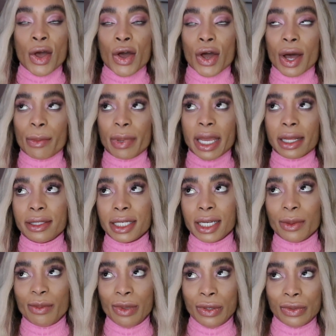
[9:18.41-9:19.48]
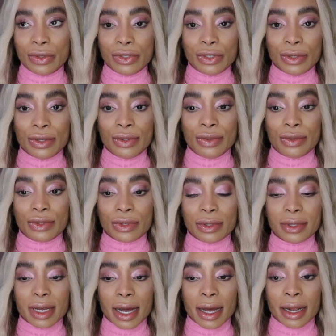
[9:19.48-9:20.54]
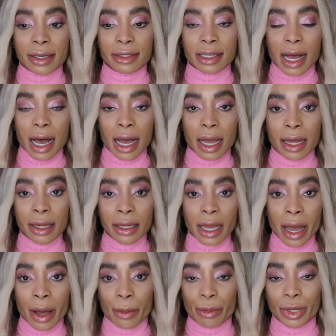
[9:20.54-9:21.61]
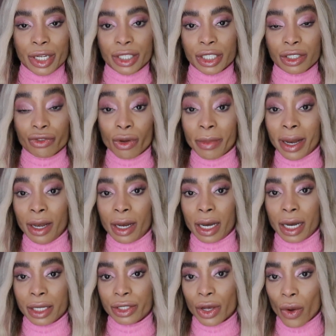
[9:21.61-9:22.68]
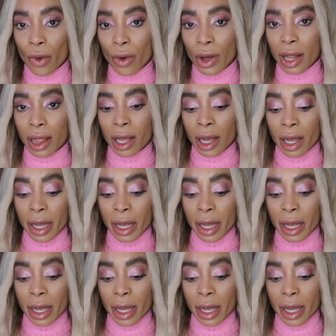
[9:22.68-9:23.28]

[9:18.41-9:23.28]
Compared to the blue suits that I purchased for my last haul,